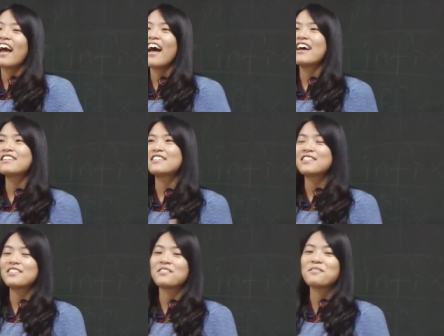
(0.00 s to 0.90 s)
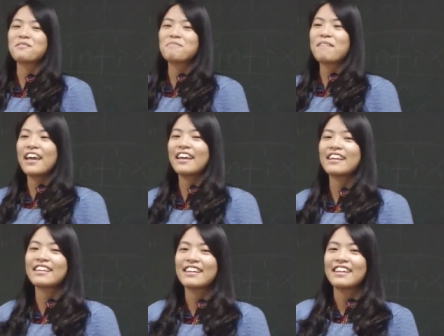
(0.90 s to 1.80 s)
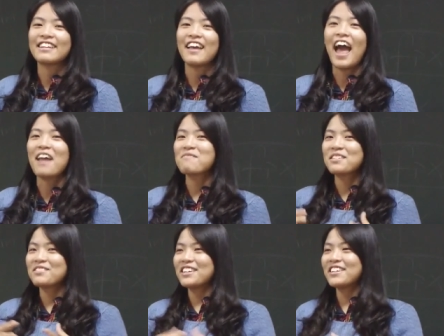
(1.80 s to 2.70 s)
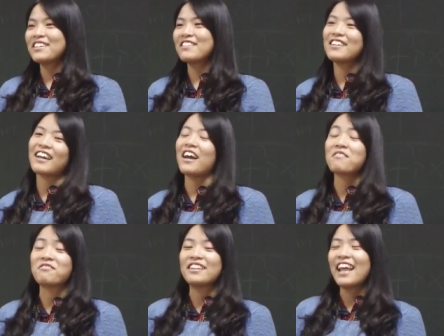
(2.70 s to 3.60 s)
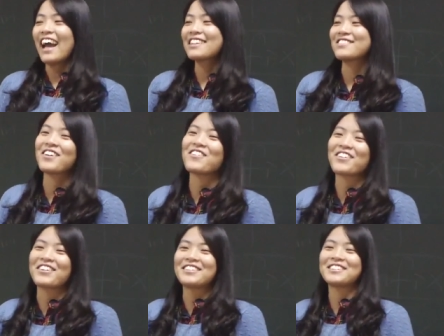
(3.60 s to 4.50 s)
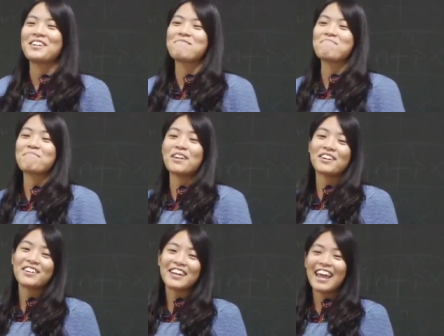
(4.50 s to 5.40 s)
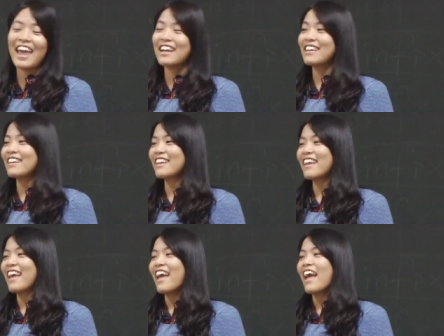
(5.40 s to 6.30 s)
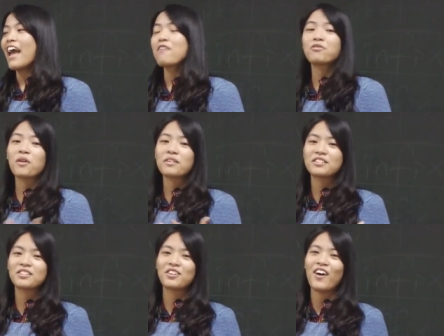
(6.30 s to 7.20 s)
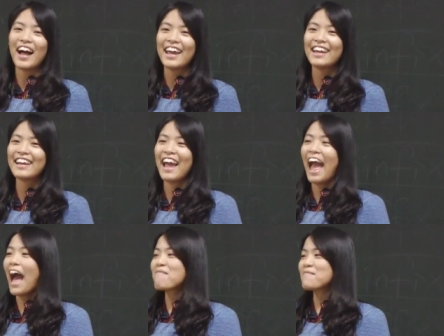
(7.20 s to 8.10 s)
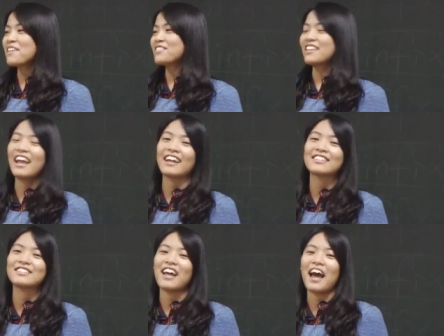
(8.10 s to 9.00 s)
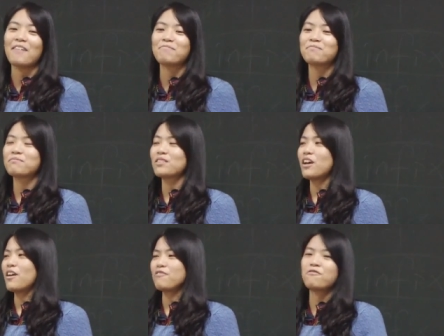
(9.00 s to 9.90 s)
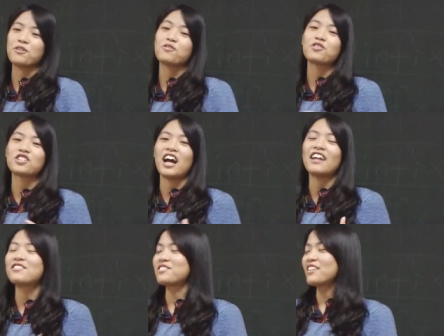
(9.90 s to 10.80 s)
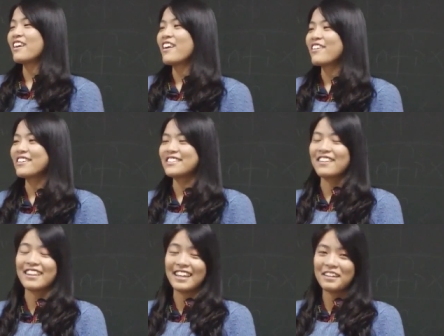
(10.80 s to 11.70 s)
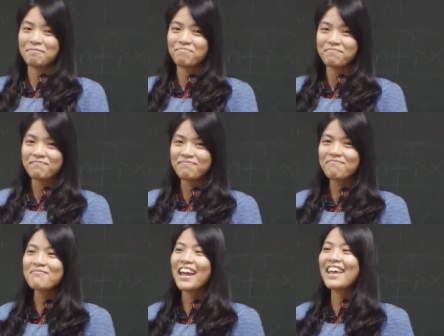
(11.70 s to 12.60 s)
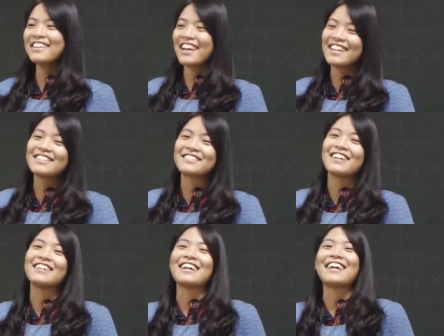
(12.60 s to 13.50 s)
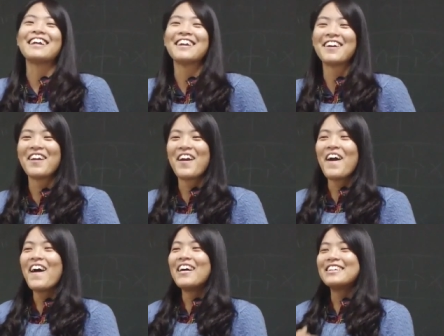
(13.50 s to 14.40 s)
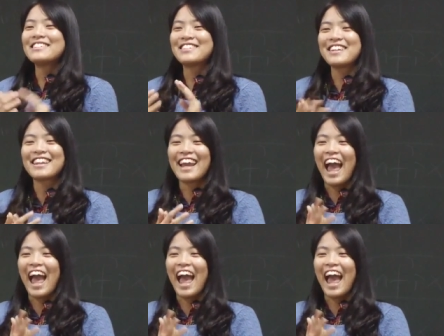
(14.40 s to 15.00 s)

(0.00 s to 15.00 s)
as to make the atmosphere kind of relaxed, we ordered some beer and everyone was quite happy and relaxed to have a few shots or something and then suddenly suddenly